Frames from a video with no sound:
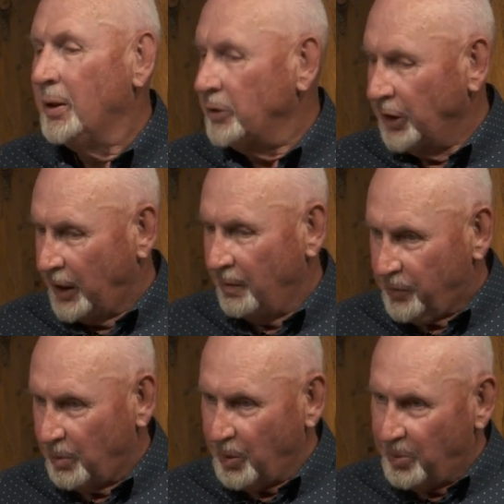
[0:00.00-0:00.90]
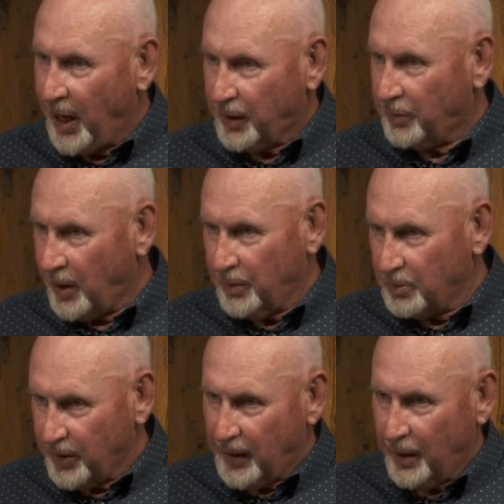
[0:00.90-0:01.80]
She came from a background
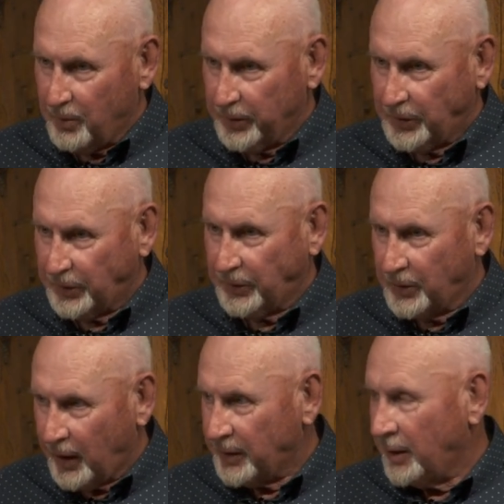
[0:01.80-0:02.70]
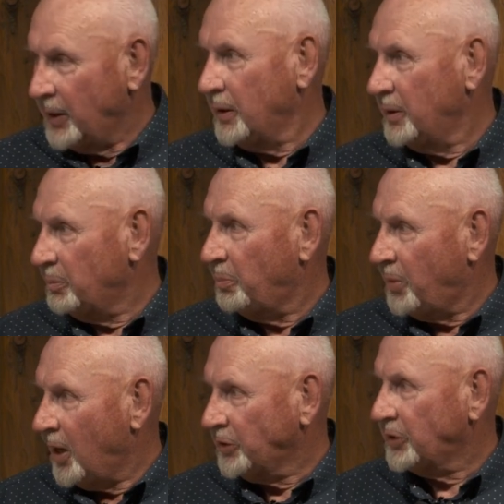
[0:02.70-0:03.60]
where that was not done in
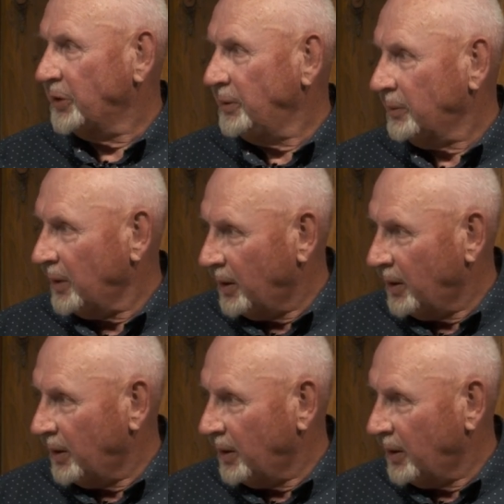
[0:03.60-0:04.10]
Boston.